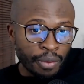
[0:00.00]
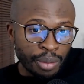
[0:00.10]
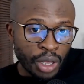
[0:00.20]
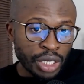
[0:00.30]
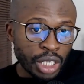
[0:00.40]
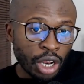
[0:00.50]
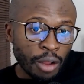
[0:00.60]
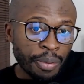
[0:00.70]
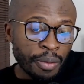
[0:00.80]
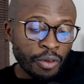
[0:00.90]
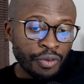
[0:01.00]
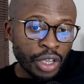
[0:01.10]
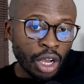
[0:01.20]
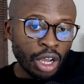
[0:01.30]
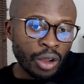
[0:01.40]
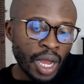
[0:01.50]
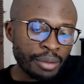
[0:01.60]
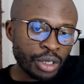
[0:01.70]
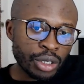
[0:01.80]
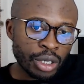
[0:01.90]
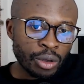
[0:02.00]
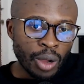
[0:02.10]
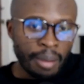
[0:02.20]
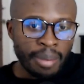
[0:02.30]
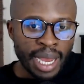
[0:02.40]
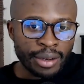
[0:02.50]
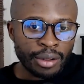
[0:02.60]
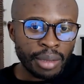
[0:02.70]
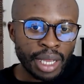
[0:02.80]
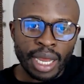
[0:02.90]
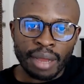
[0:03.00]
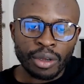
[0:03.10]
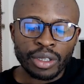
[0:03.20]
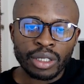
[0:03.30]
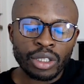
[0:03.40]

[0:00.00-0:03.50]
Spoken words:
Because a lot of people think, oh, I'm just going to go and buy the domain and all this.